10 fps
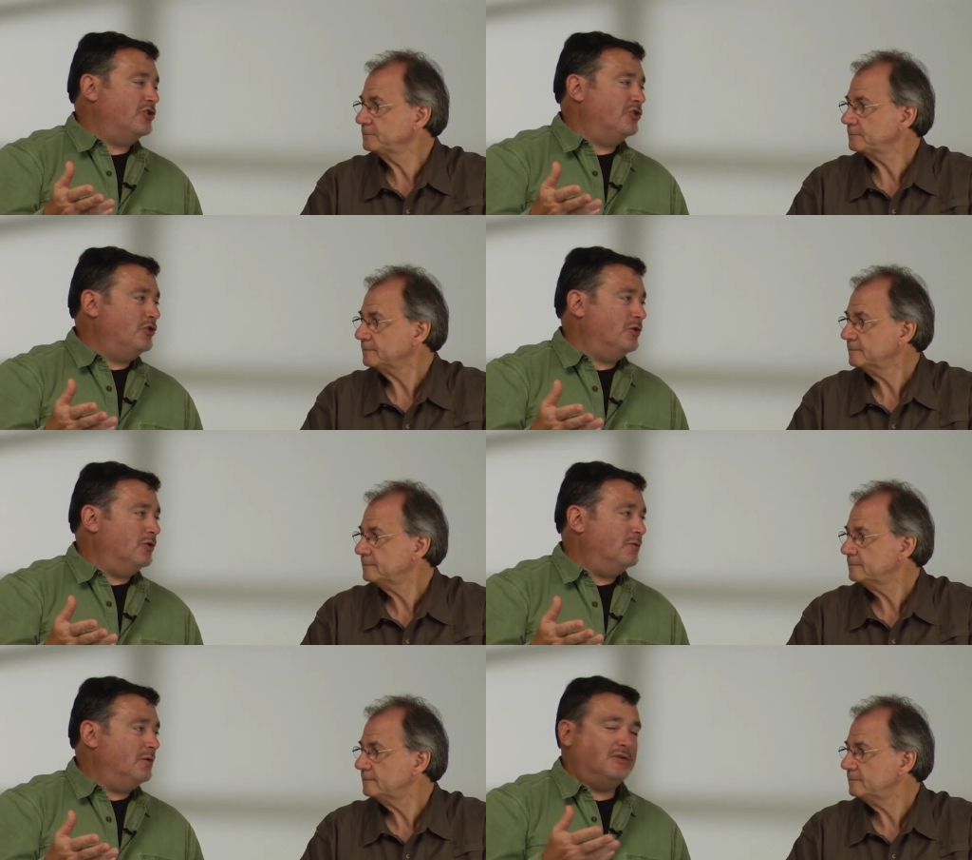Speaker 1: you to
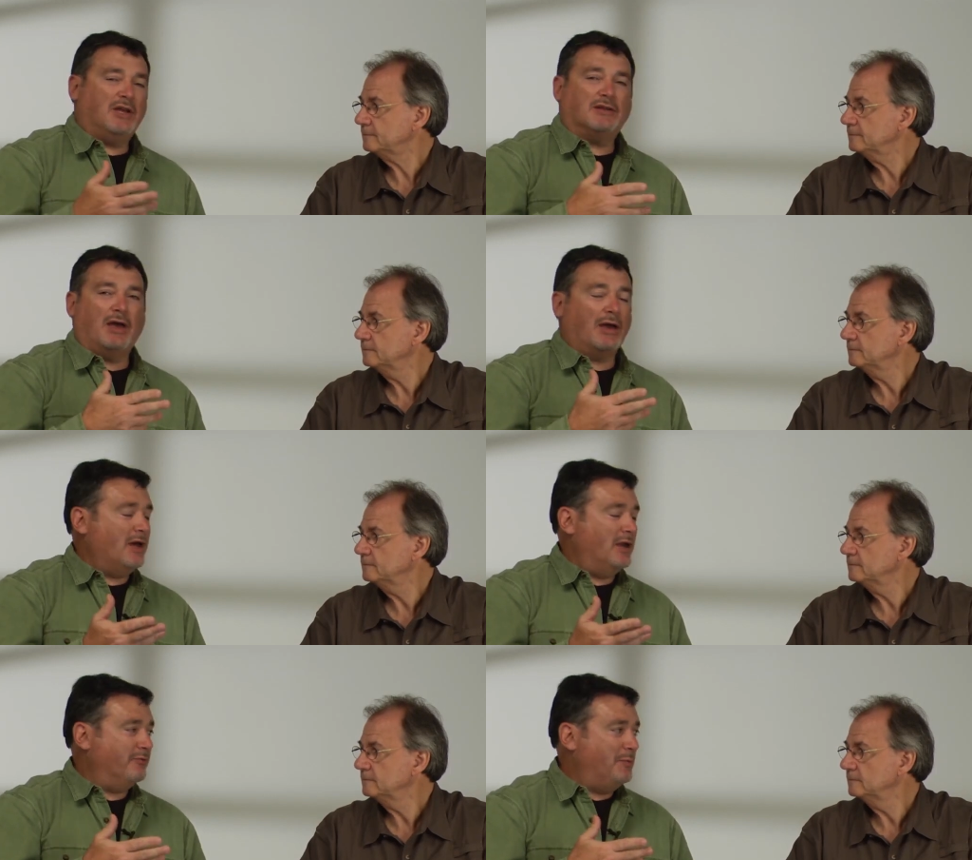do is get that
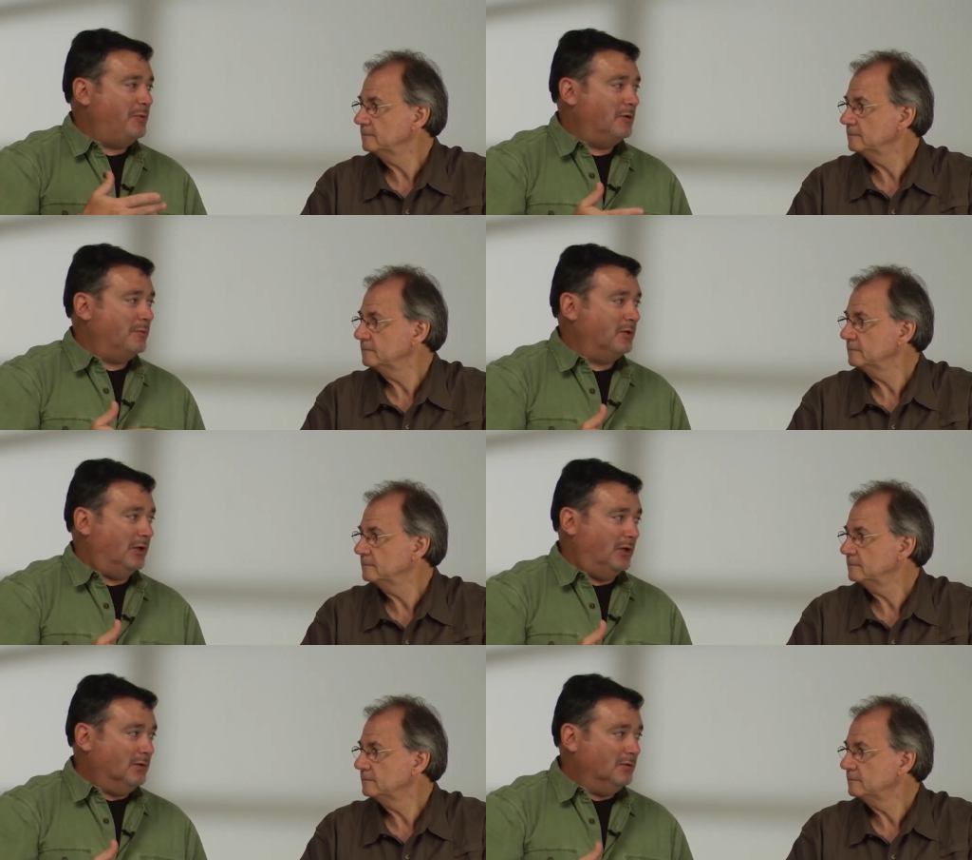kind of
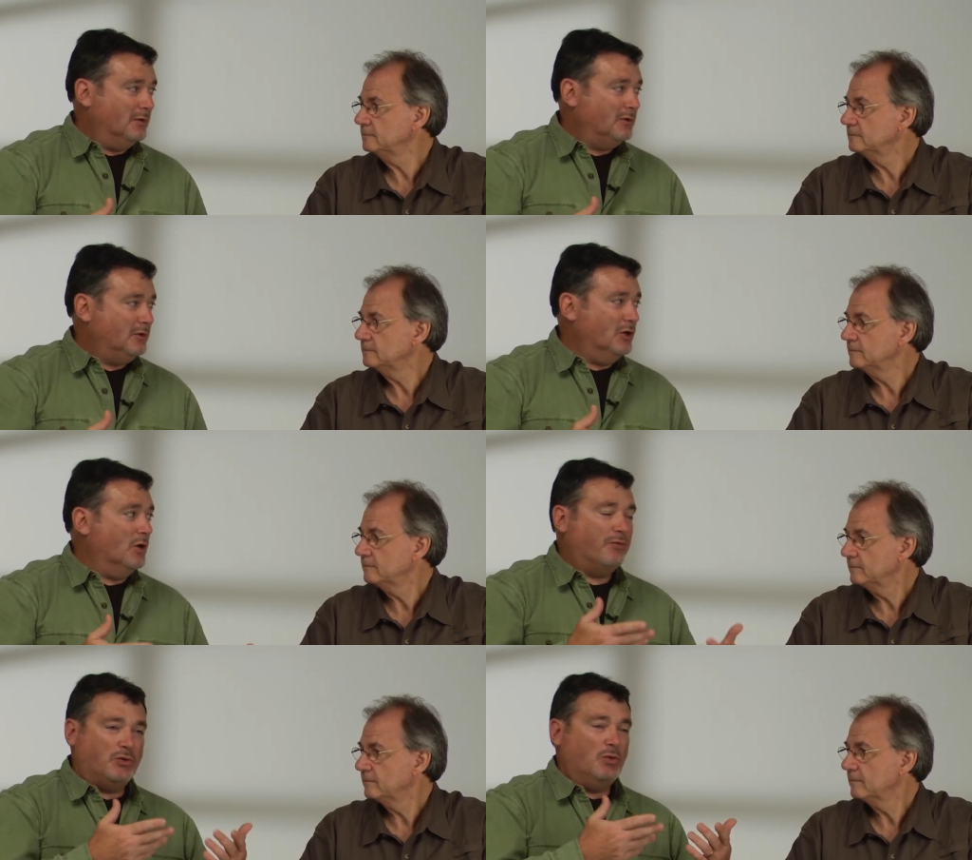repeatability. You
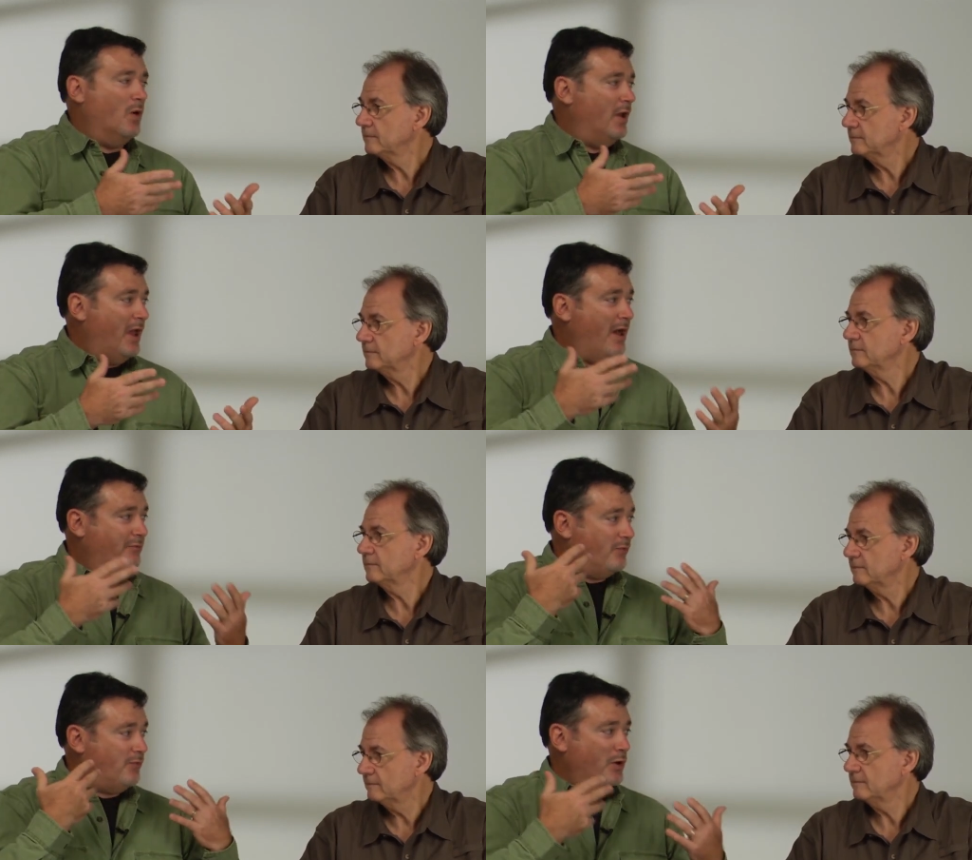know if you want to
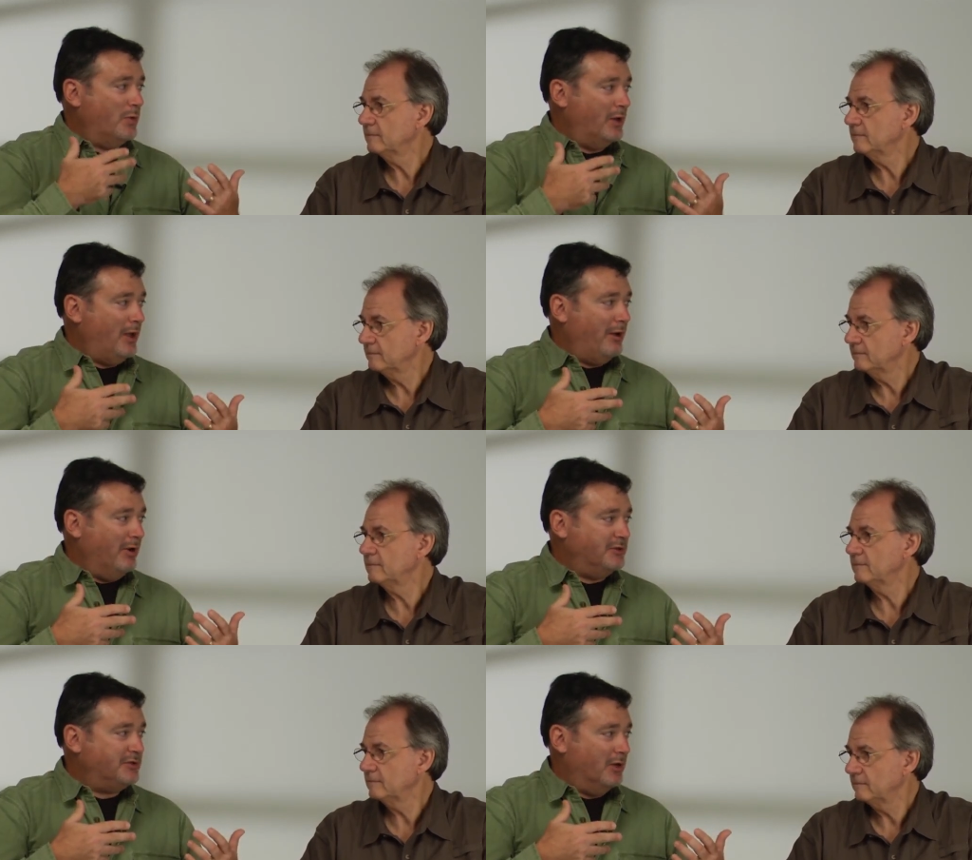have a 4 to 1 light
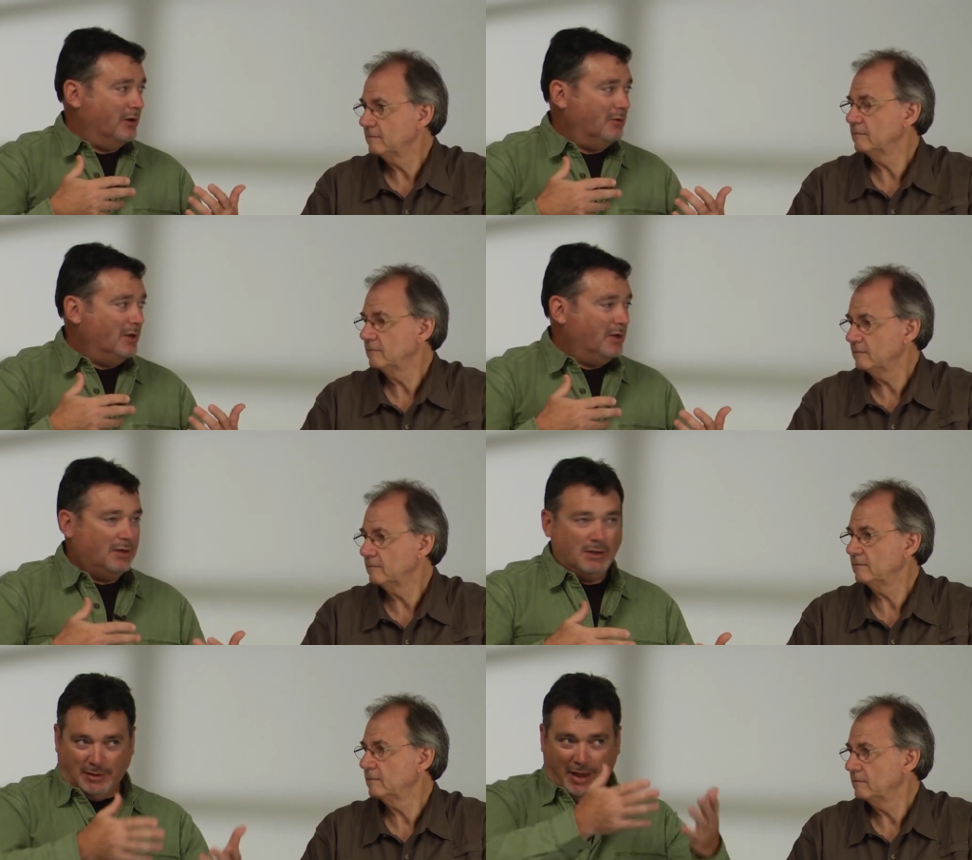ratio,
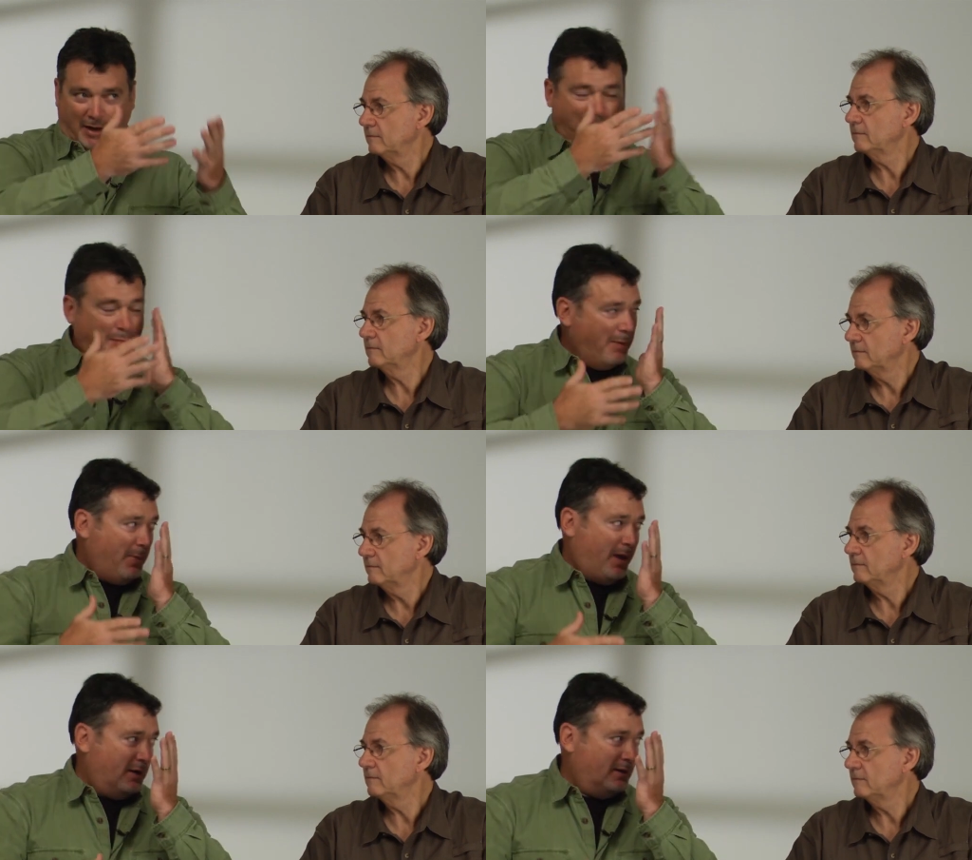that if my
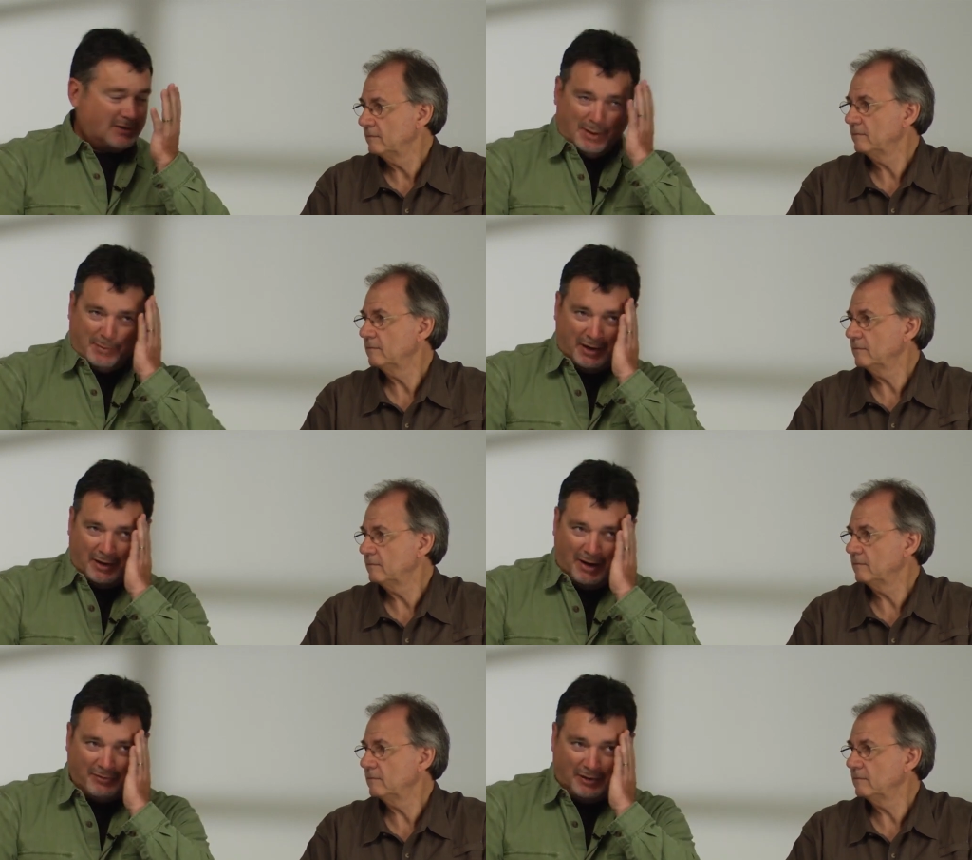main is coming
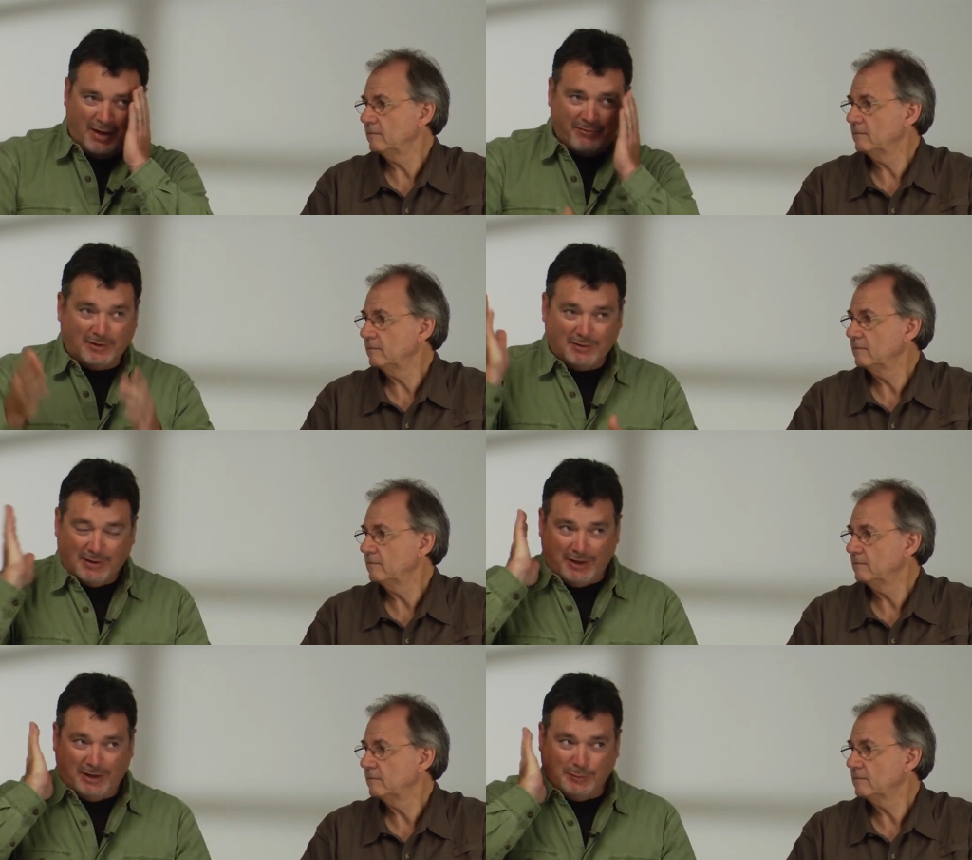in at F11,
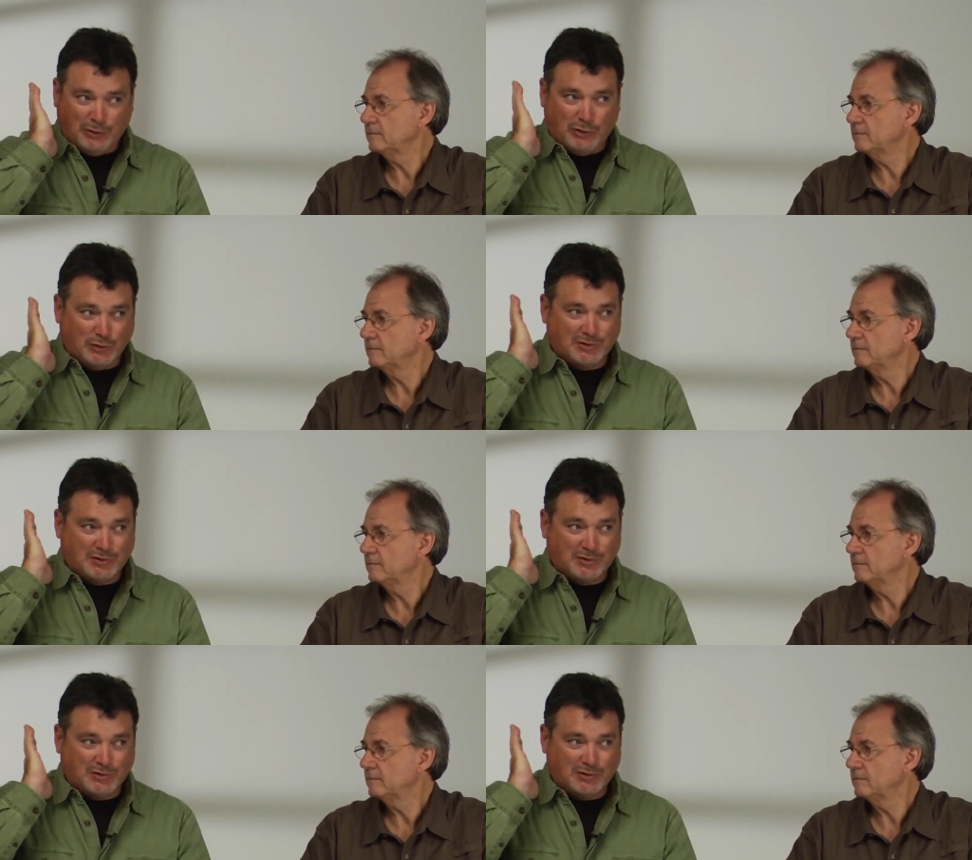I need to be two